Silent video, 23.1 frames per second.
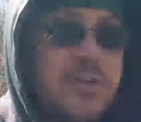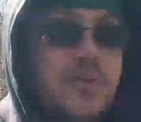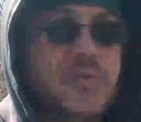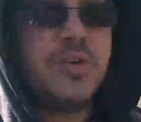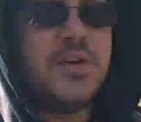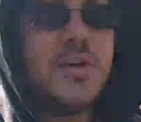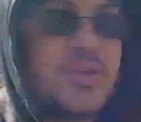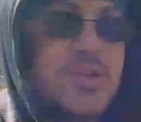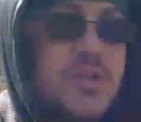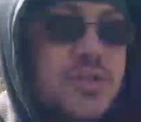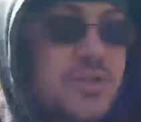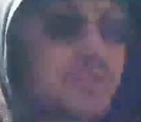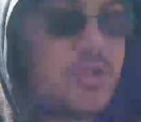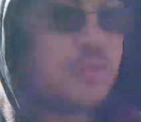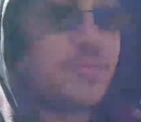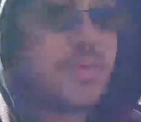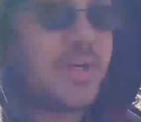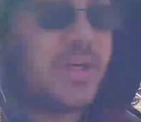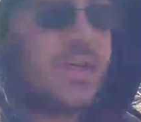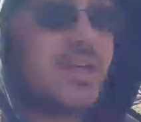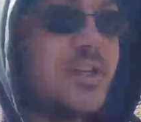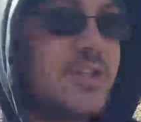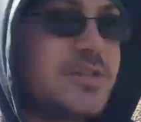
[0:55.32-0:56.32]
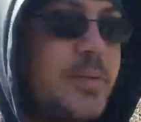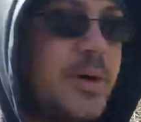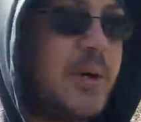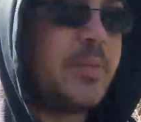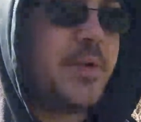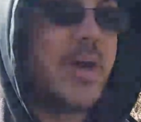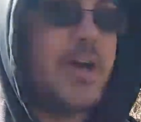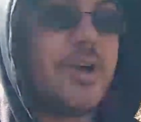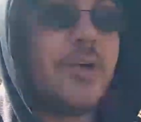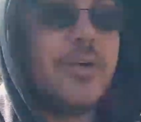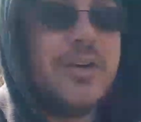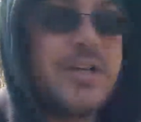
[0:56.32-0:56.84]
to fish until I guess my
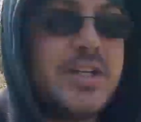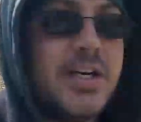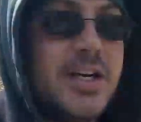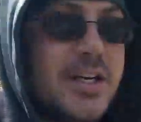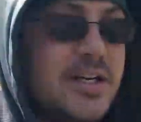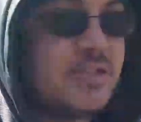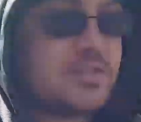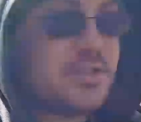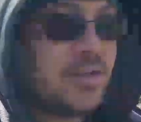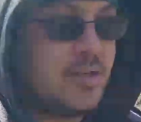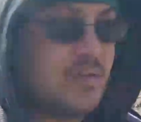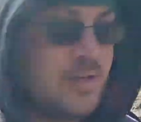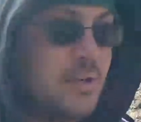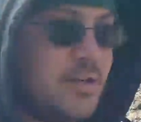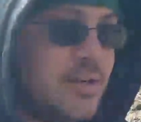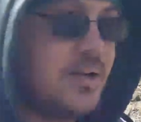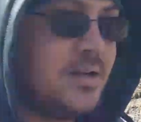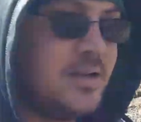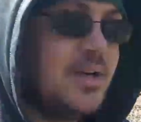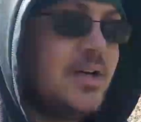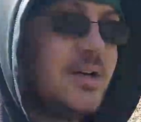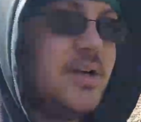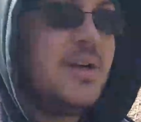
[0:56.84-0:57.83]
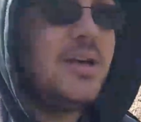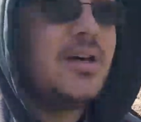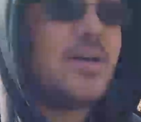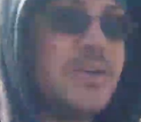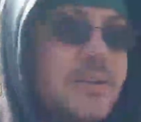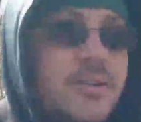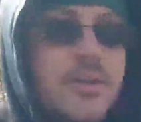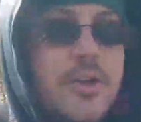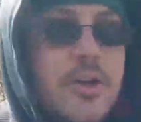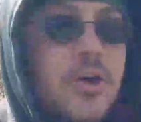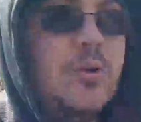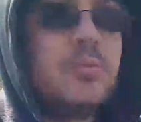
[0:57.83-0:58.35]
battery dies on
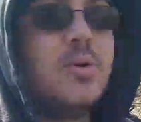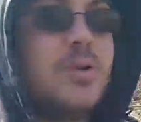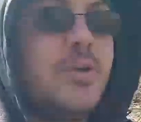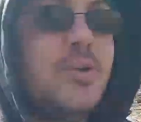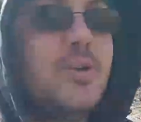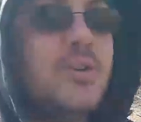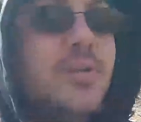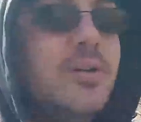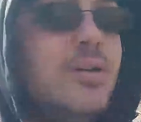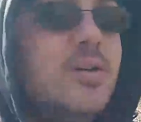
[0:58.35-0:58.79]
the GoPro.